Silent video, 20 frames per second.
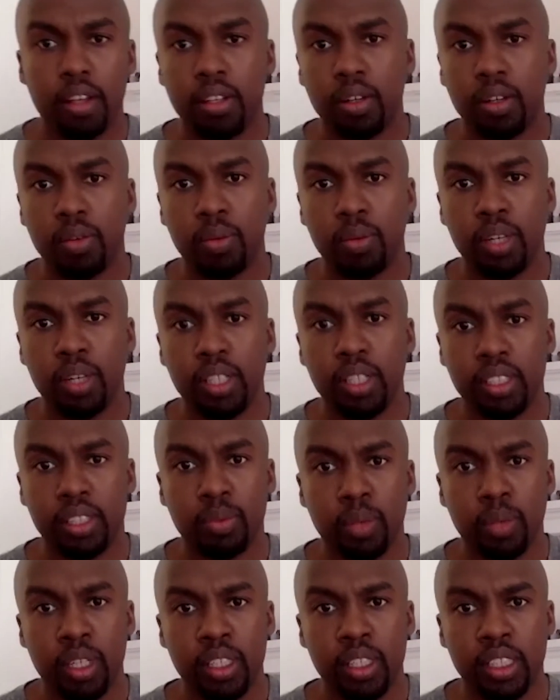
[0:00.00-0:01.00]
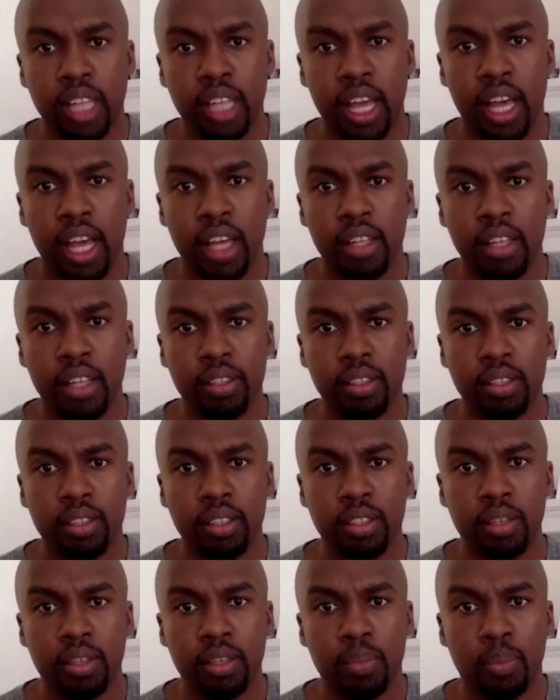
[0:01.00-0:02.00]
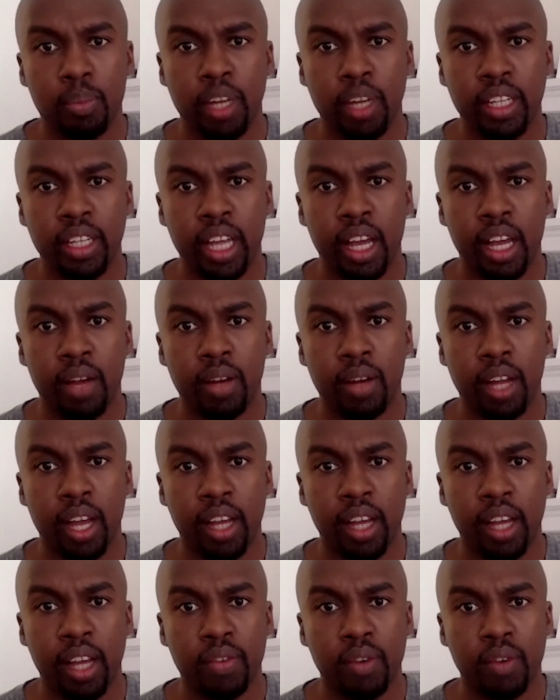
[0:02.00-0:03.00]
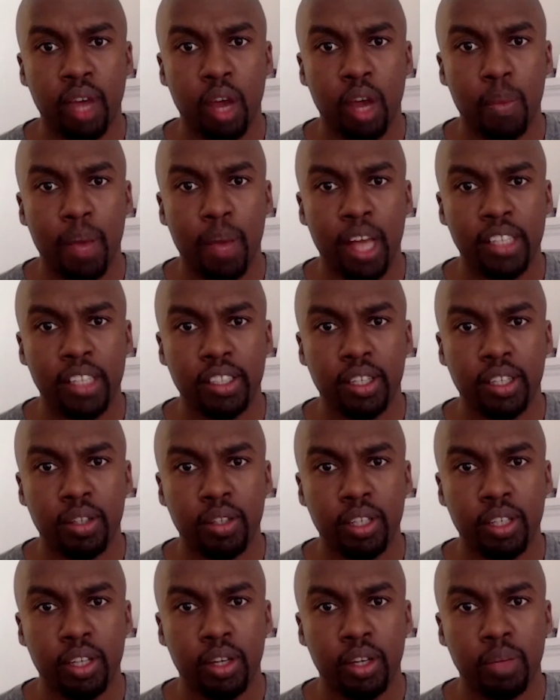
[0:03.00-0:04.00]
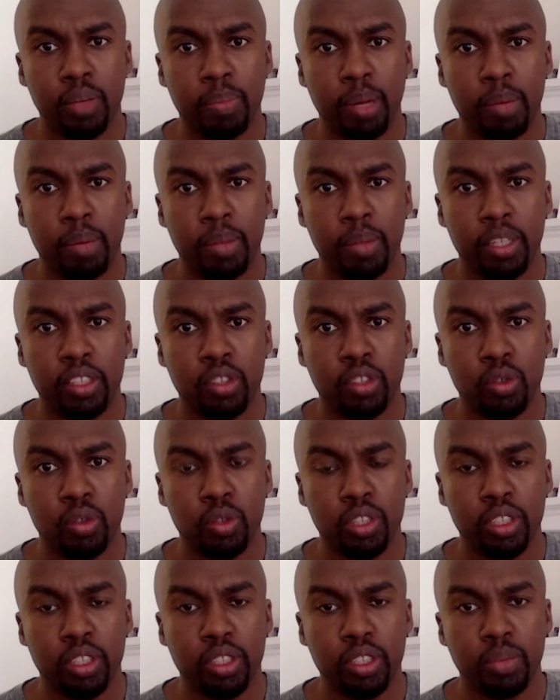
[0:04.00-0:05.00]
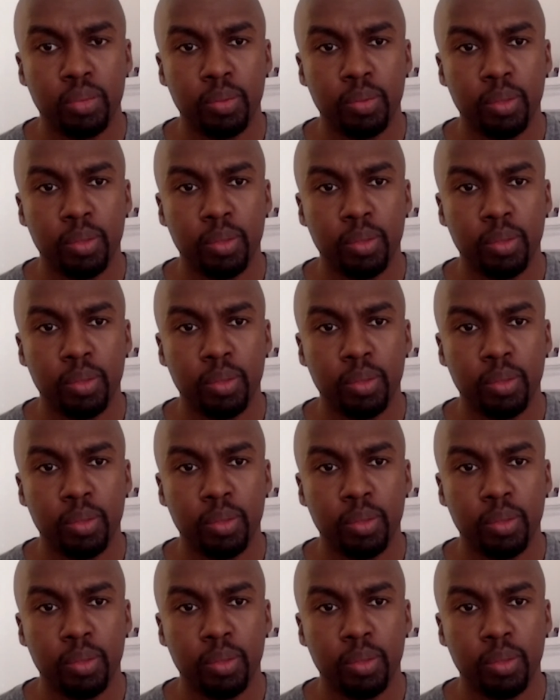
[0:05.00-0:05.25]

What is, what is that breakdown like for El Paso in your public school system?